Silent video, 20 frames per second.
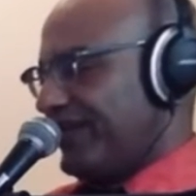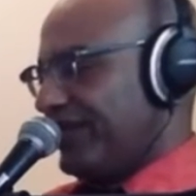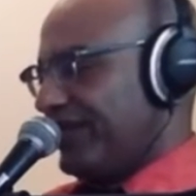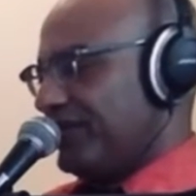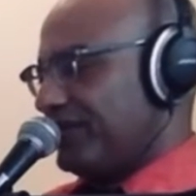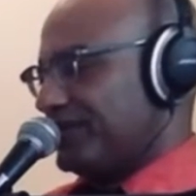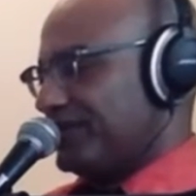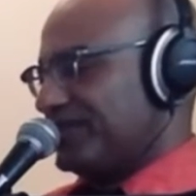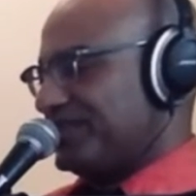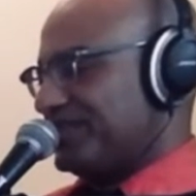
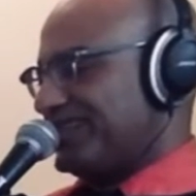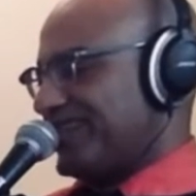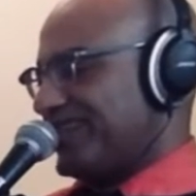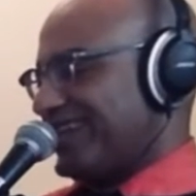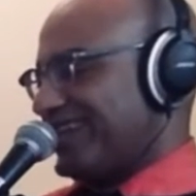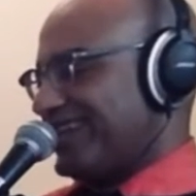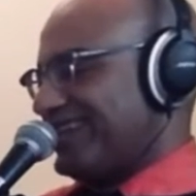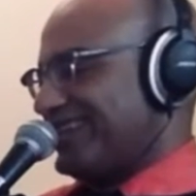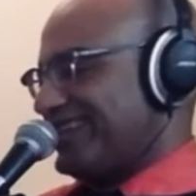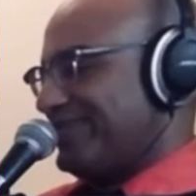There was a
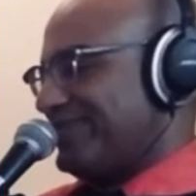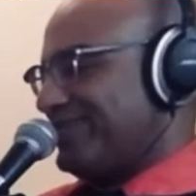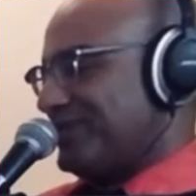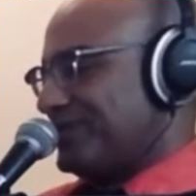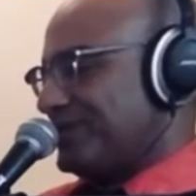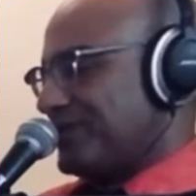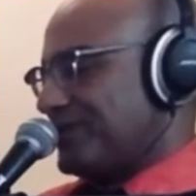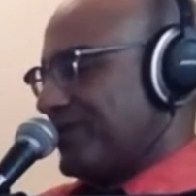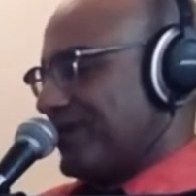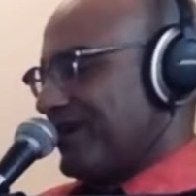set to
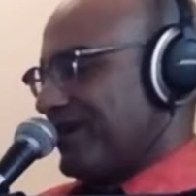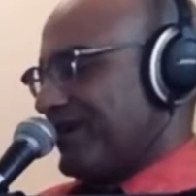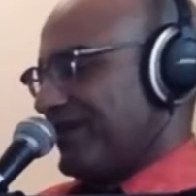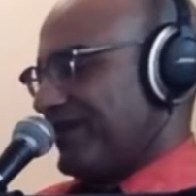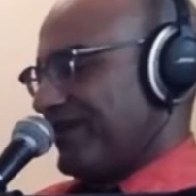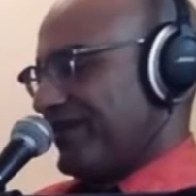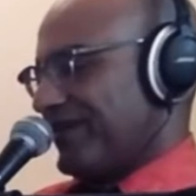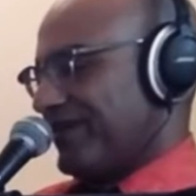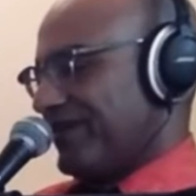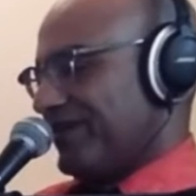his jaw
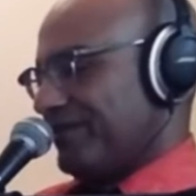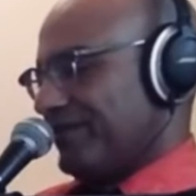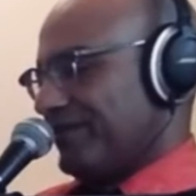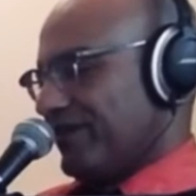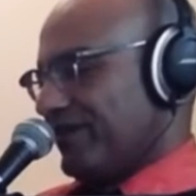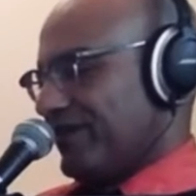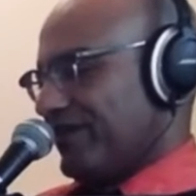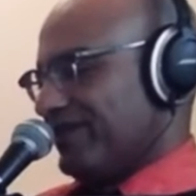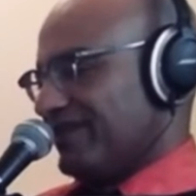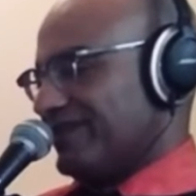that
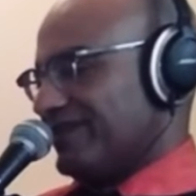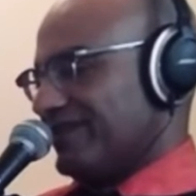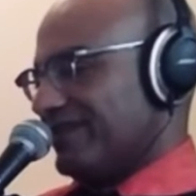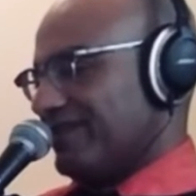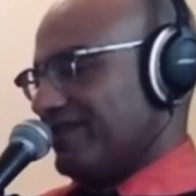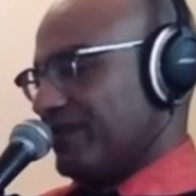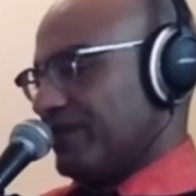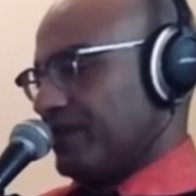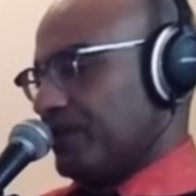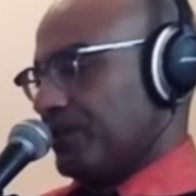belonged on a
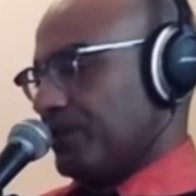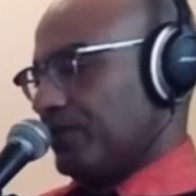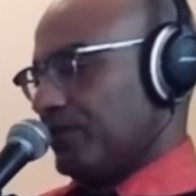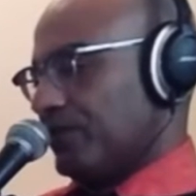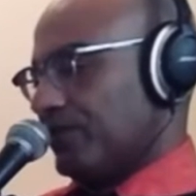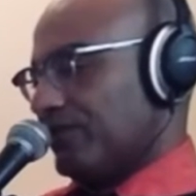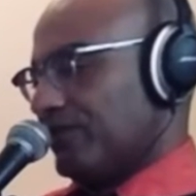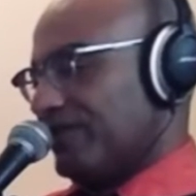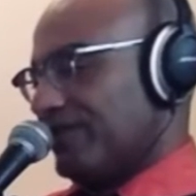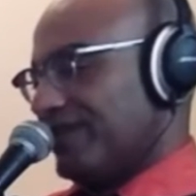much
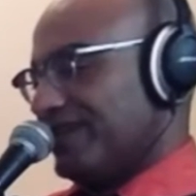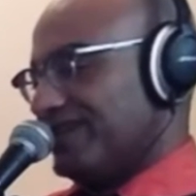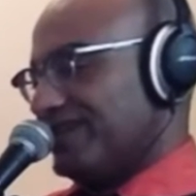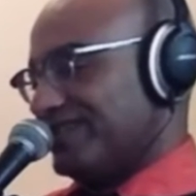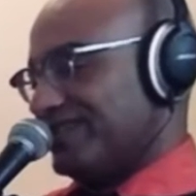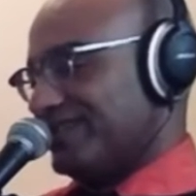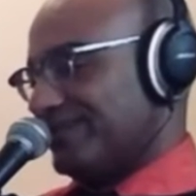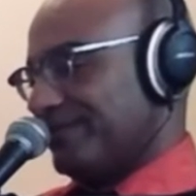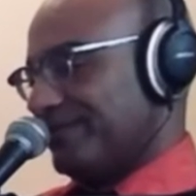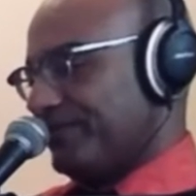older
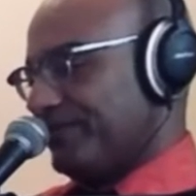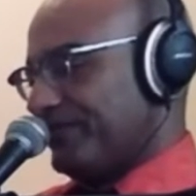face.